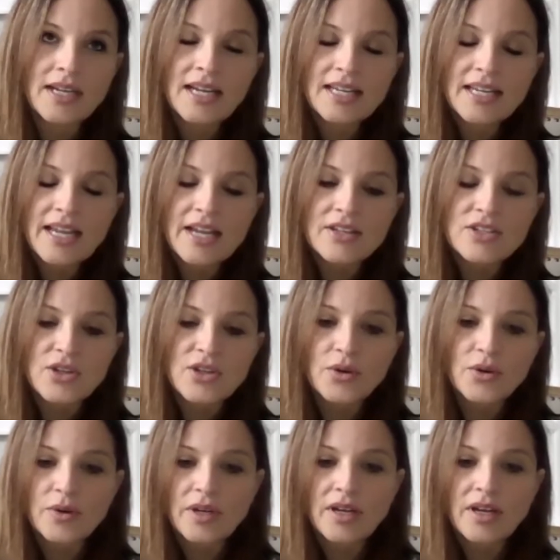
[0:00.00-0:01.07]
Yeah.
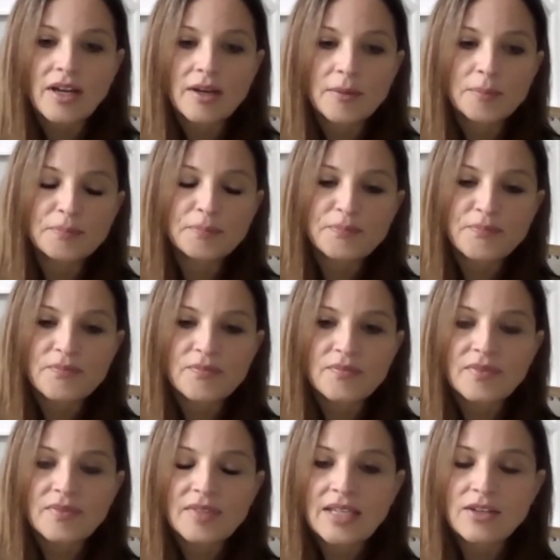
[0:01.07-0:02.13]
So, um,
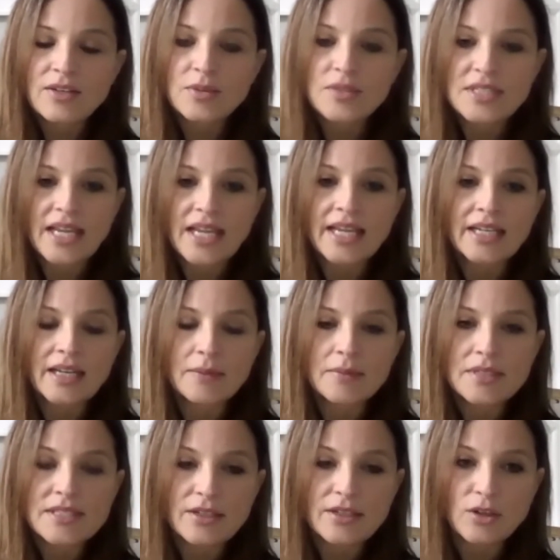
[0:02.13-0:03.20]
like you were saying, I'm a
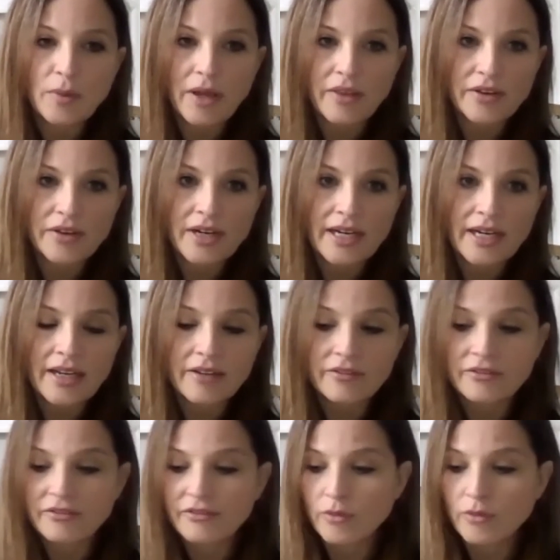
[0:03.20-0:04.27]
single mother. I
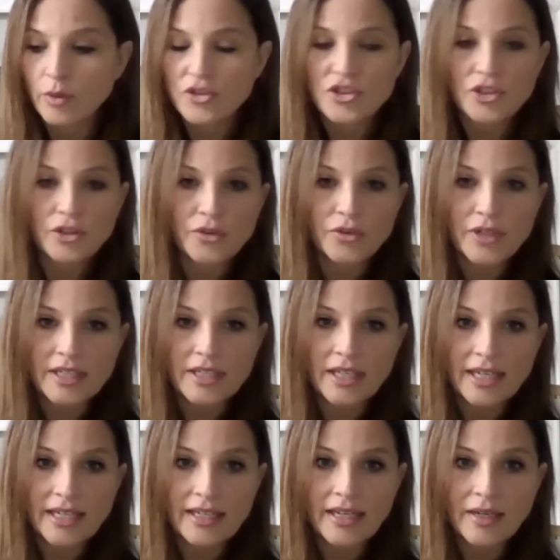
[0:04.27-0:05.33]
have four children.
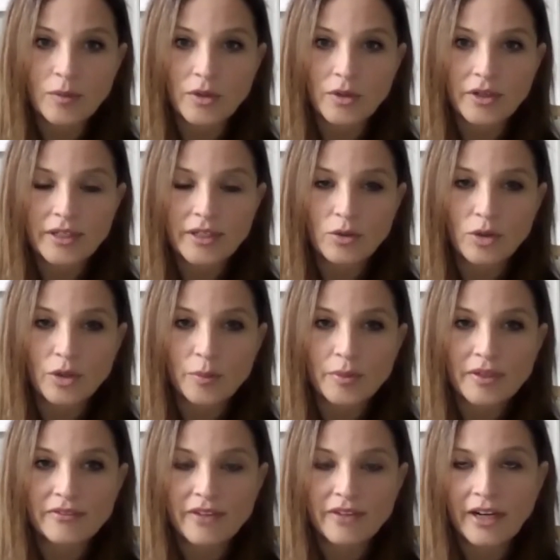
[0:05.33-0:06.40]
I, I work in a corporate
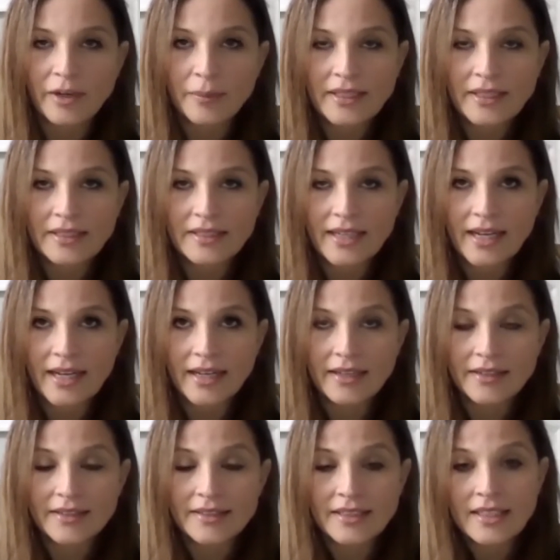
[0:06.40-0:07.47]
environment
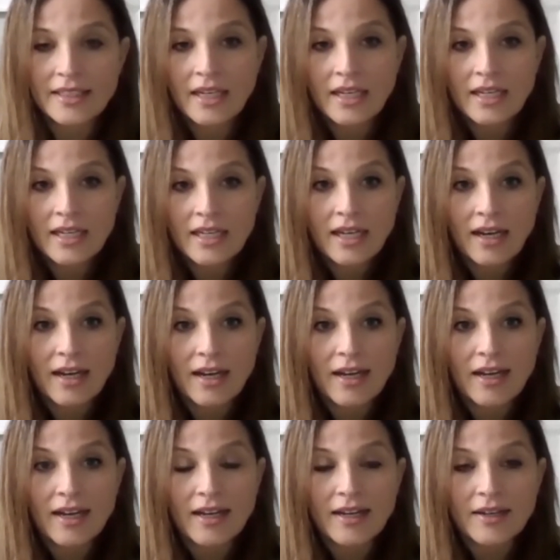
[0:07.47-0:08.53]
and
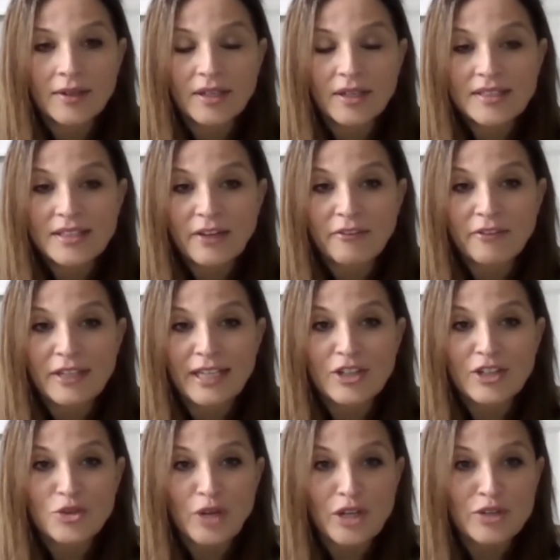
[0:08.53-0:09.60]
uh, definitely get
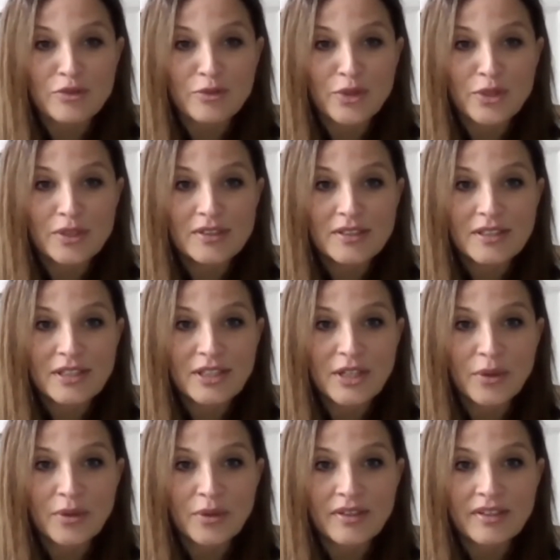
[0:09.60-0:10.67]
stressful, you
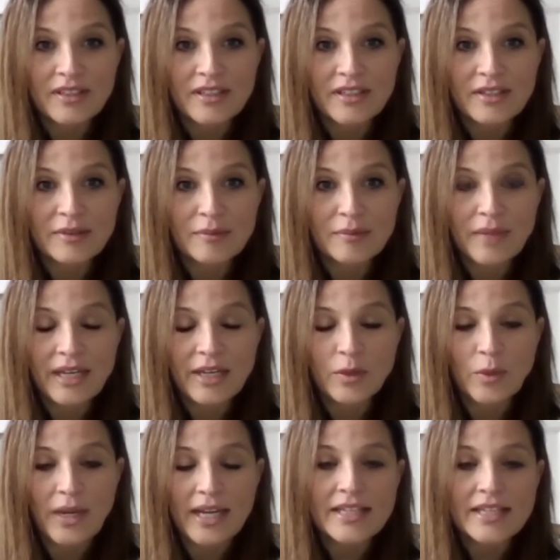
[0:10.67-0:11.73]
know, in, in many
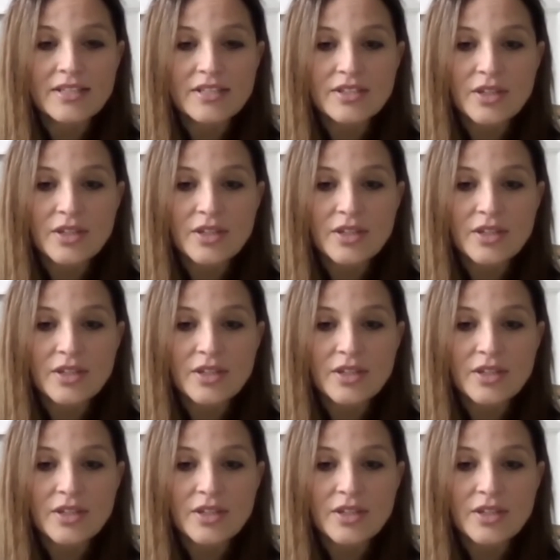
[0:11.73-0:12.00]
ways.